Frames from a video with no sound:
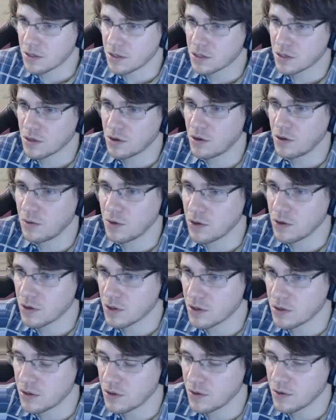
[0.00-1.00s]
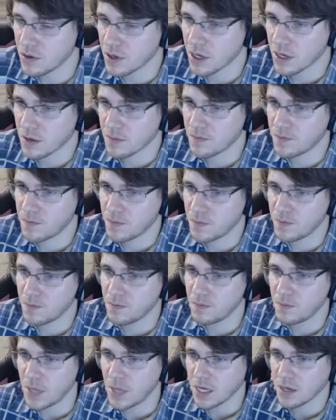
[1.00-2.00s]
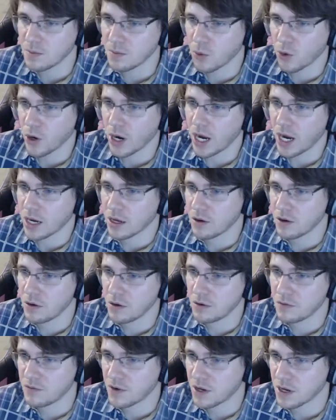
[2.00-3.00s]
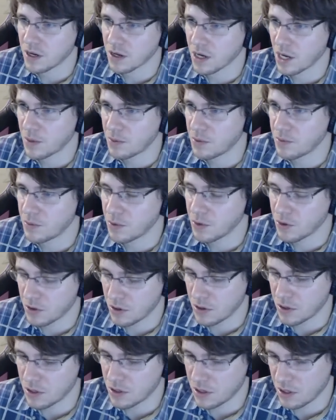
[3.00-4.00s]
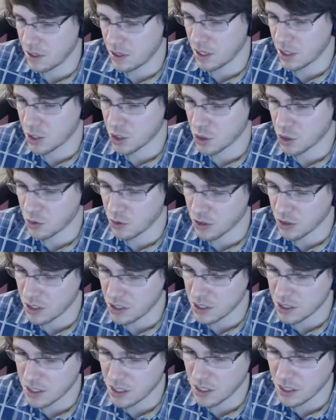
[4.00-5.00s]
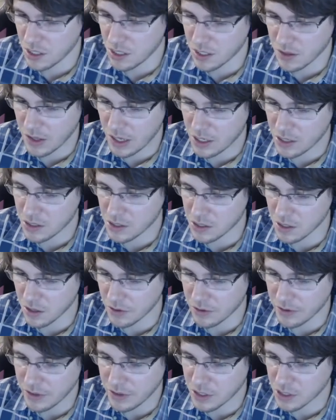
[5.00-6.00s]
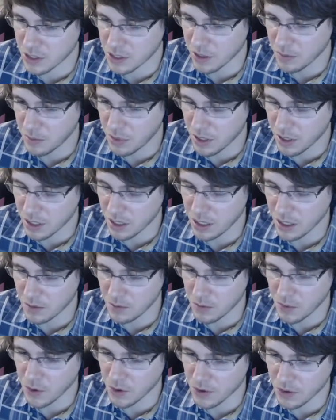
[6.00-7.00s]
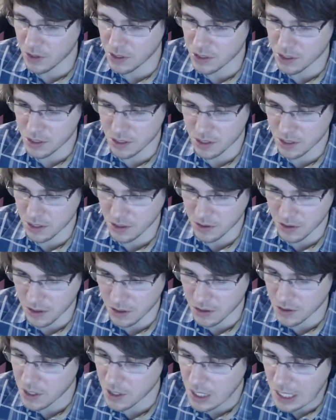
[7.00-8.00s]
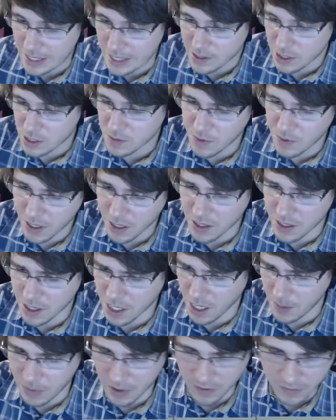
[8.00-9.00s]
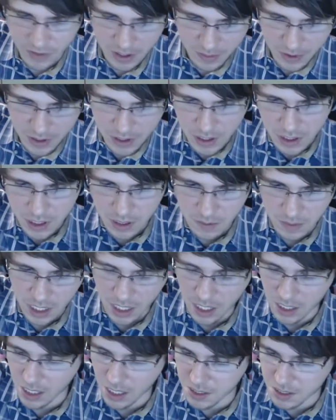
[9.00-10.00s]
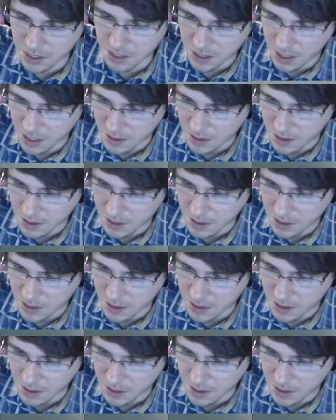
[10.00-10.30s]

you what you could do to get make it more accurate and find a couple more uh, extra coordinates there, and that is literally just start plugging in more than just zero. So let's plug in a couple of numbers just to make it nice and neat.